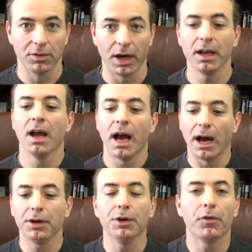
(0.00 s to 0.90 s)
right?
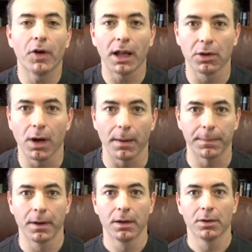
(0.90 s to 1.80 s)
How do you follow
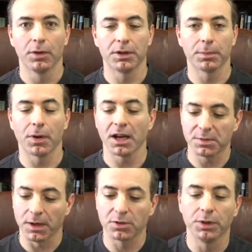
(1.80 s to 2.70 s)
up with your
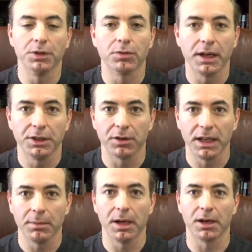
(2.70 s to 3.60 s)
prospects when you write your
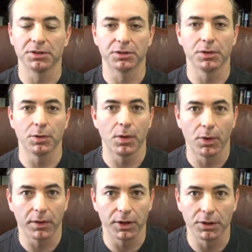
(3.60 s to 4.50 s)
emails or do
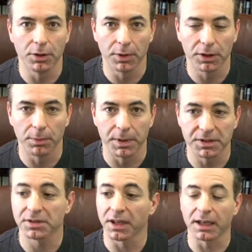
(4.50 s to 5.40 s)
whatever you do with your
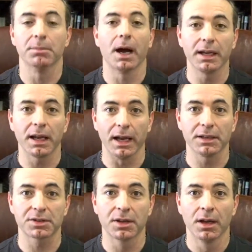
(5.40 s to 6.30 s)
business? Like in my
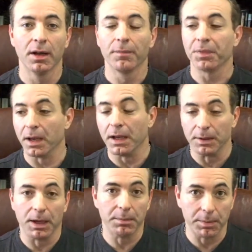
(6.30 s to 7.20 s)
case,
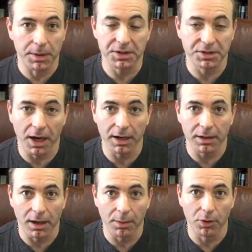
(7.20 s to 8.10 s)
in the business
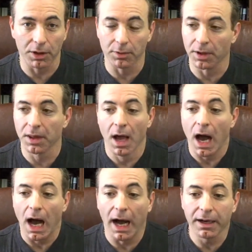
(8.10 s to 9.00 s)
I'm working with,
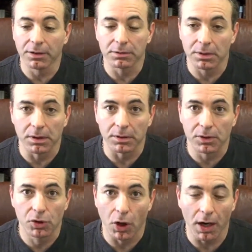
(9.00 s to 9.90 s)
I don't
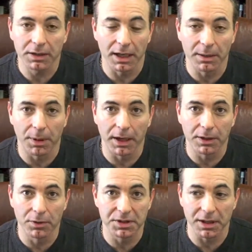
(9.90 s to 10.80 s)
talk to anybody
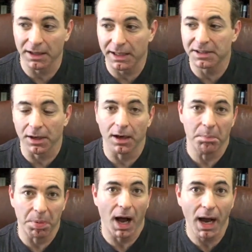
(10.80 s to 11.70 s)
who isn't at least a
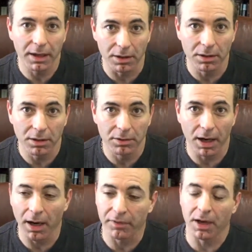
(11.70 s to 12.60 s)
buyer,
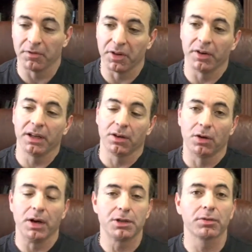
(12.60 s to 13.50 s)
right? I've got a very
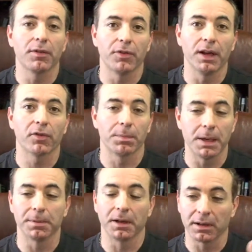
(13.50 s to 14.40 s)
low entry fee for
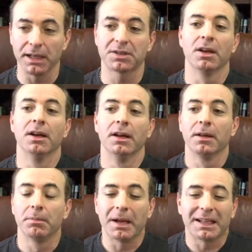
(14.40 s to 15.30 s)
people at least
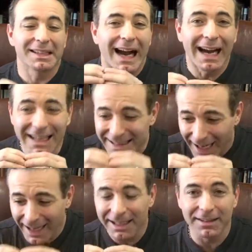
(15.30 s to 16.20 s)
make a tiny,
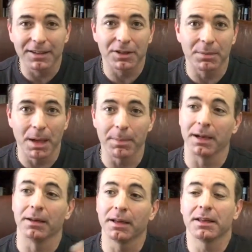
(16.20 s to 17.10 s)
tiny little commitment,
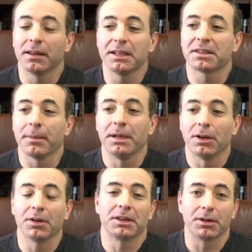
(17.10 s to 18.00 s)
at least let me
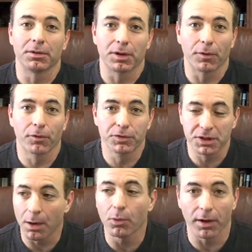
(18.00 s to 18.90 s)
know that they're
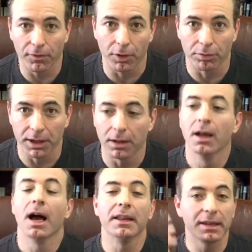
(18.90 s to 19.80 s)
somewhat for real,
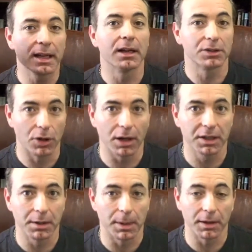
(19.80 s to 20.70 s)
and then I'll talk
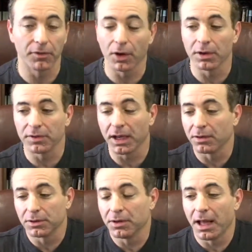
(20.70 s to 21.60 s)
to them on the phone. If they
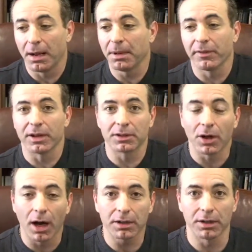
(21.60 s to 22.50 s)
don't do that, I'm not even going to
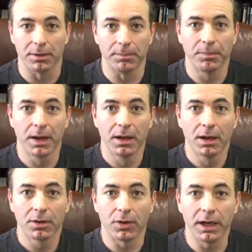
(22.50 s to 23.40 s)
talk to them,
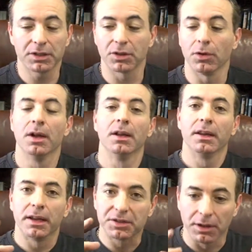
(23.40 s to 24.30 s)
right? So
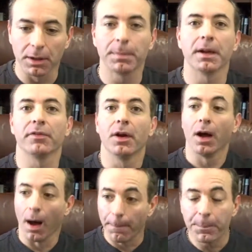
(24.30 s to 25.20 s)
there's a little bit of
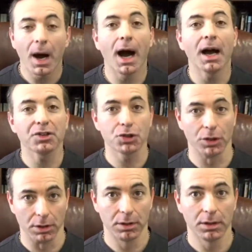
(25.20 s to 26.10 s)
a
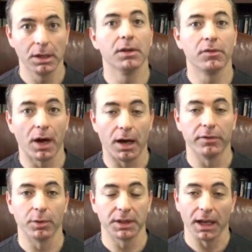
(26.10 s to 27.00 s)
posture
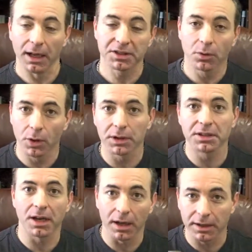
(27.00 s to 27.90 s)
involved with that. And that's a word that's
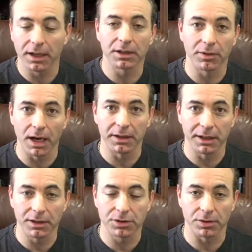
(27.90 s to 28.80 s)
gotten kicked around the
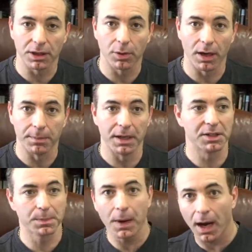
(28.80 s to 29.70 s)
industry quite a bit,
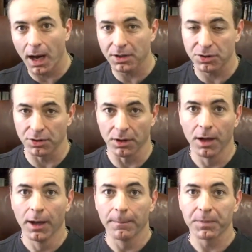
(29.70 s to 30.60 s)
is posture,
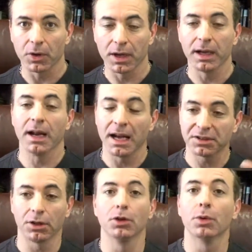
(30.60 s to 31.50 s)
okay? It has
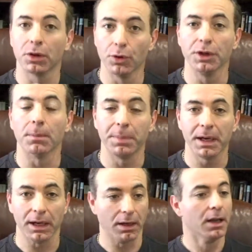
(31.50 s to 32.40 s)
to do with who you're
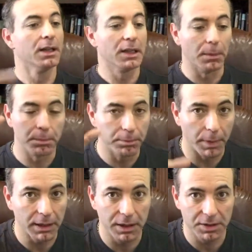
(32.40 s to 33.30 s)
being. Now,
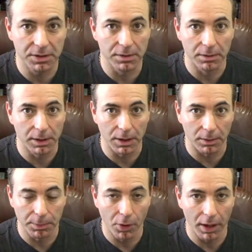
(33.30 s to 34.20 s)
make this,
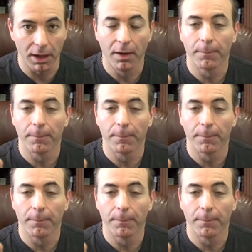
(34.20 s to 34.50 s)
point.